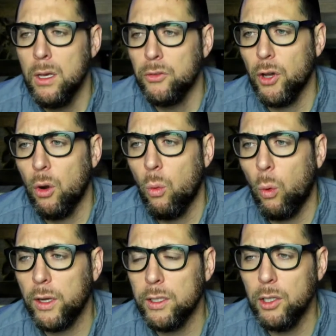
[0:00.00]
So we're
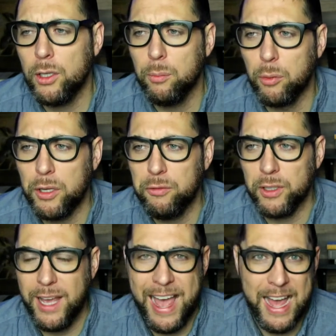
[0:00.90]
going to look
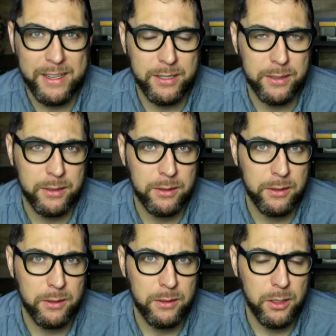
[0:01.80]
briefly at
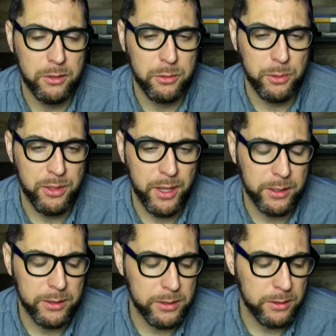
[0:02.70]
those three things.